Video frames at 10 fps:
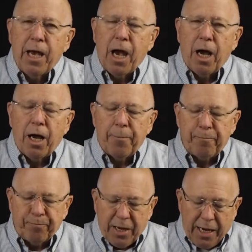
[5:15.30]

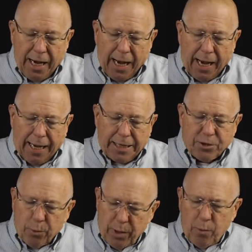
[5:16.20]

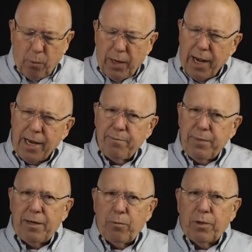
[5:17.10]
So when I
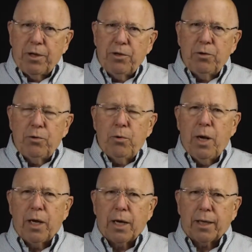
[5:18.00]
meet with a new
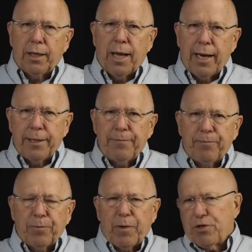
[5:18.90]
client,
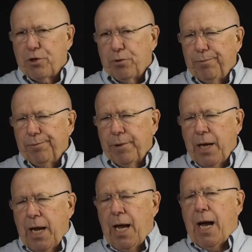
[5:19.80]
student,
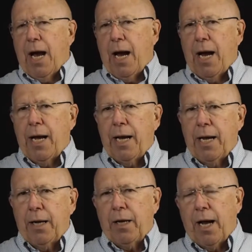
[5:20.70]

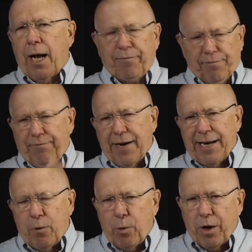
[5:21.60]
I find
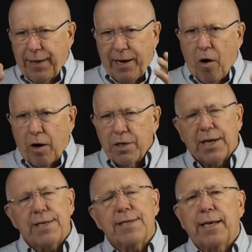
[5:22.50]
out where they are, as
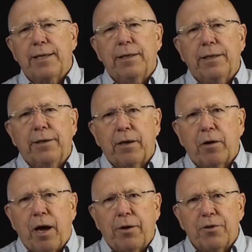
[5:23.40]
I said, in
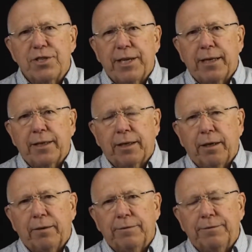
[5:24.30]
their understanding
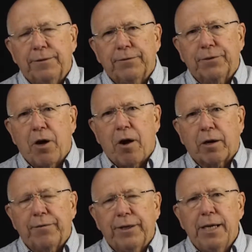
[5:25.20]
of
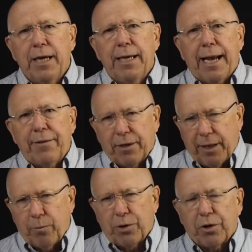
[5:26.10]
photography
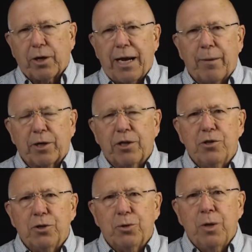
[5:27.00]
and what their camera can
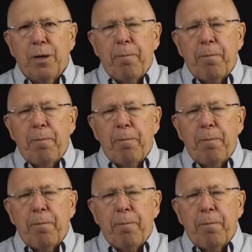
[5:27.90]
do,